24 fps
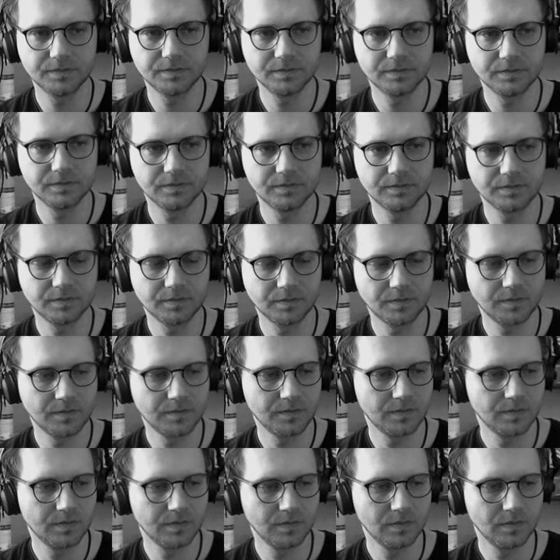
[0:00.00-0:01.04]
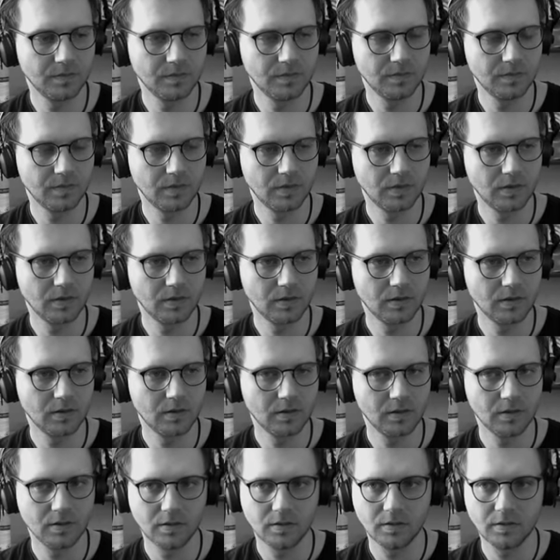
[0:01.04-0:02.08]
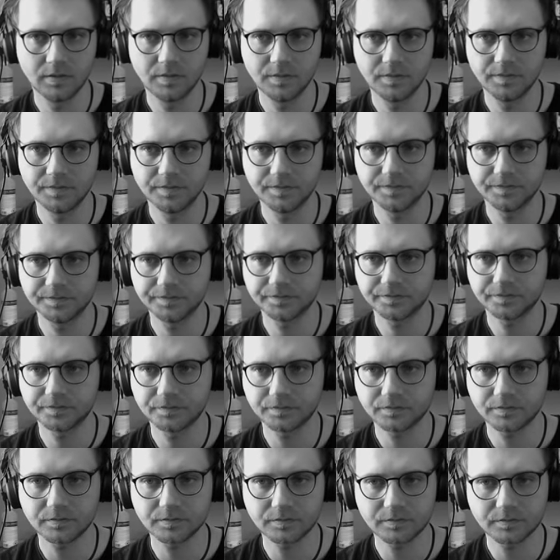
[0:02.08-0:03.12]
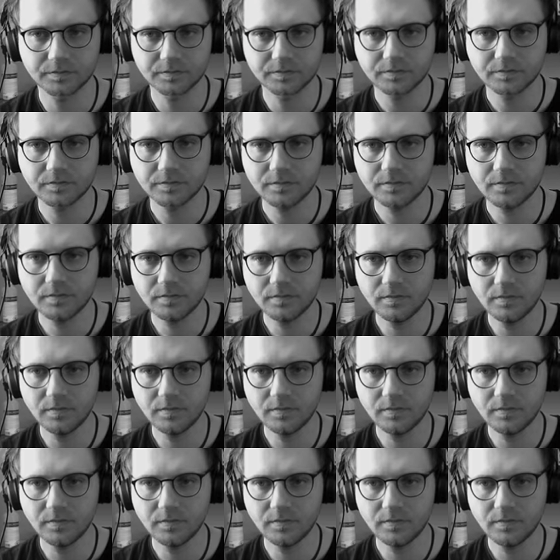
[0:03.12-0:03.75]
(no one is talking)